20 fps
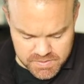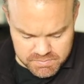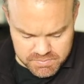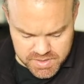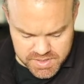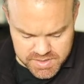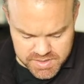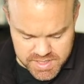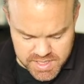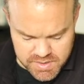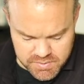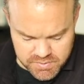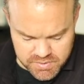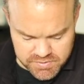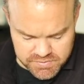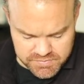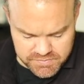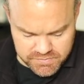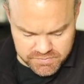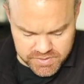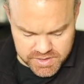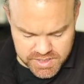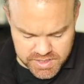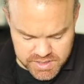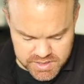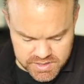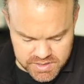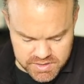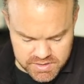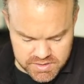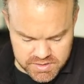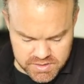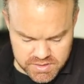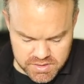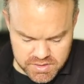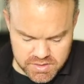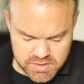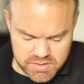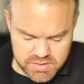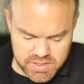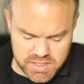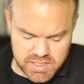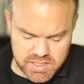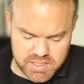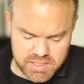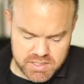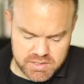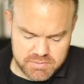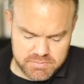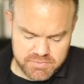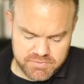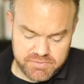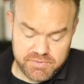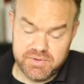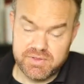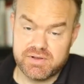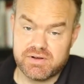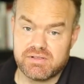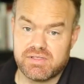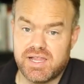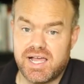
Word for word: But they were fleeing um, for their